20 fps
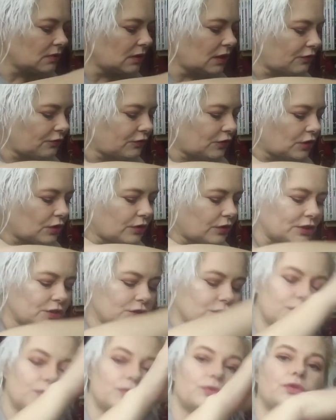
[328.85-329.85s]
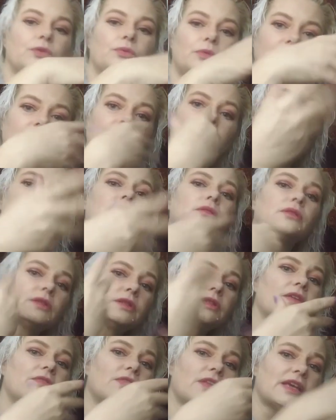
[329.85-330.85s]
If you're into the wooden
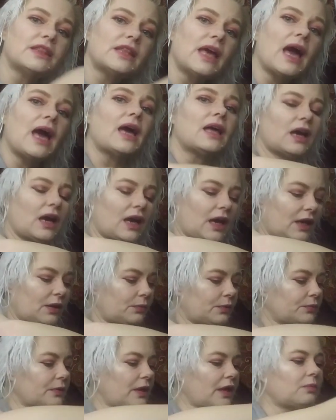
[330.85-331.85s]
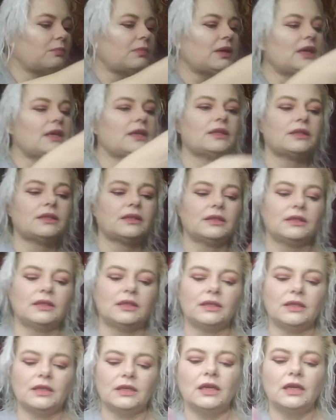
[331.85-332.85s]
stuff like that, I would recommend.
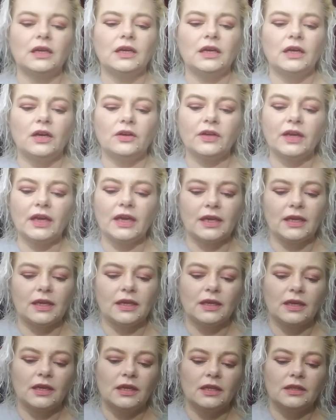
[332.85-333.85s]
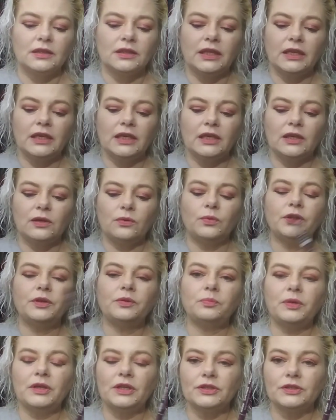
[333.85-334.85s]
Okay, the
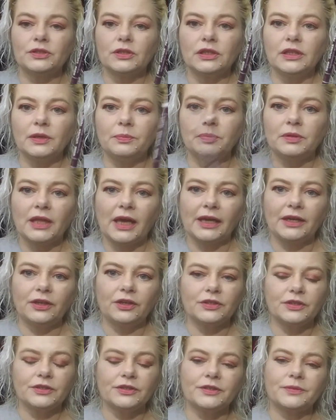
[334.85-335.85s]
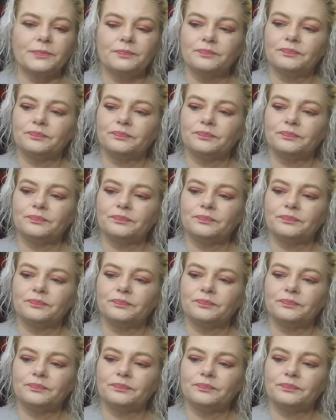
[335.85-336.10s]
wooden pencil lip liners,